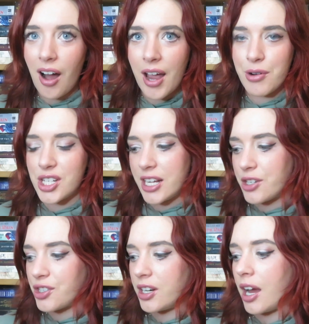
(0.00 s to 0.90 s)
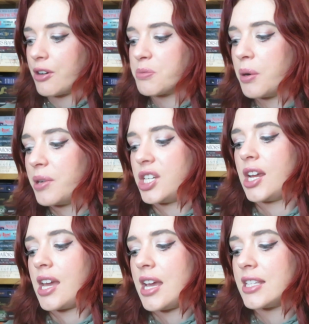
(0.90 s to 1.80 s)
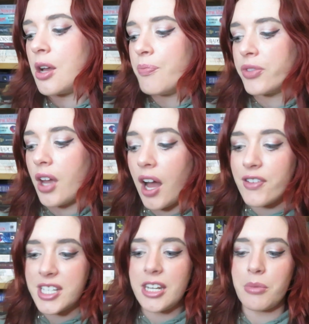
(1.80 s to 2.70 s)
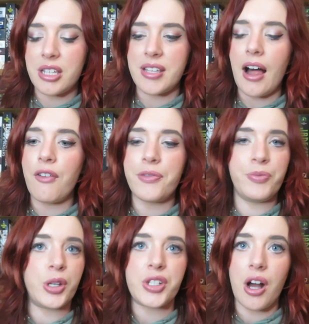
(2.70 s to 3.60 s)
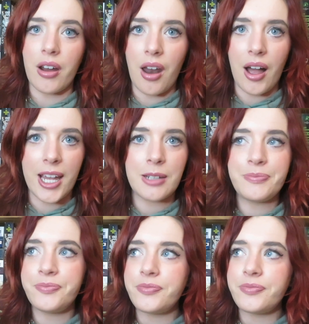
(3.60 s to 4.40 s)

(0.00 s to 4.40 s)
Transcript: Irish literature and Irish publishing is I've seen it myself just online,